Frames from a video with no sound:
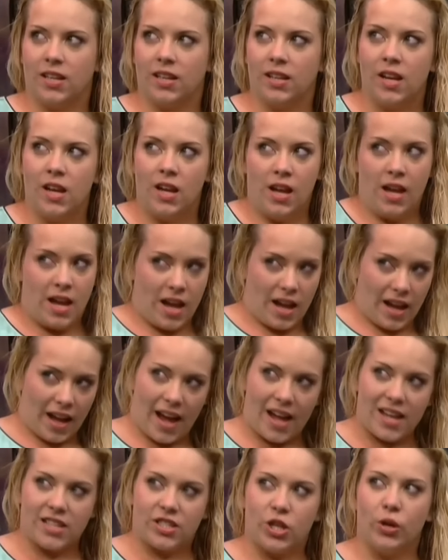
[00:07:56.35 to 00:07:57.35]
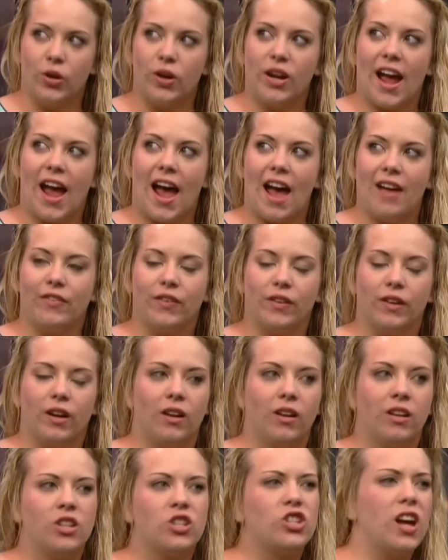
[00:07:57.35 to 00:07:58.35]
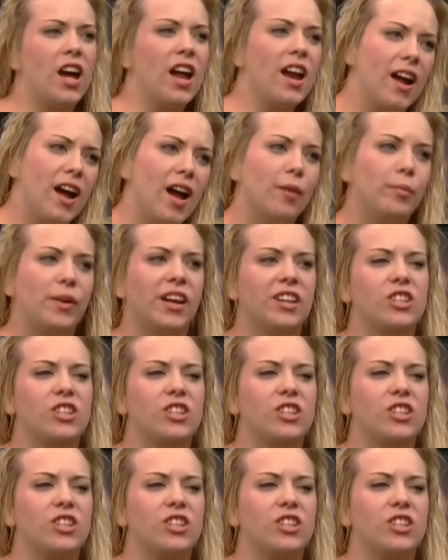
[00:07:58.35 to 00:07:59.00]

Well, that means you, you should work on it. Shut I up